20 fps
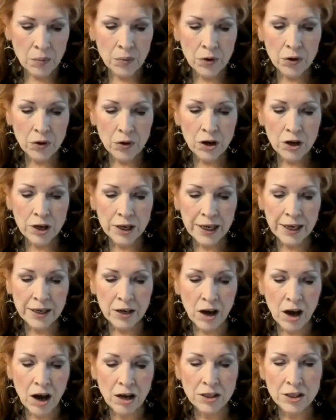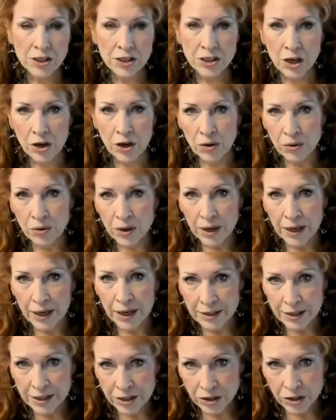We're looking also
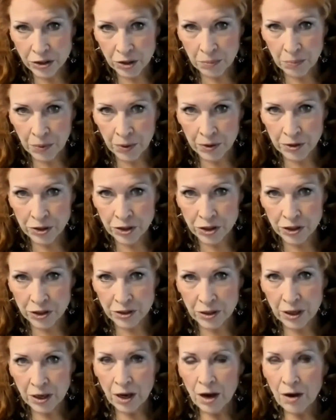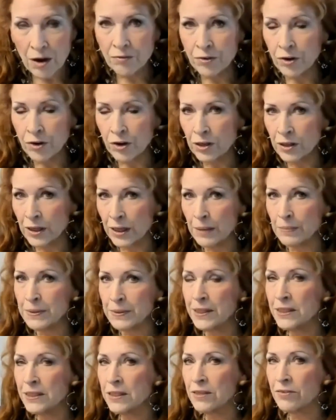in this Torah portion for
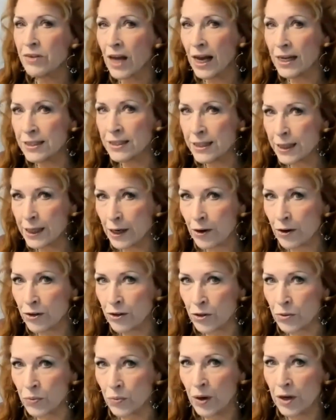glimpses of God's character.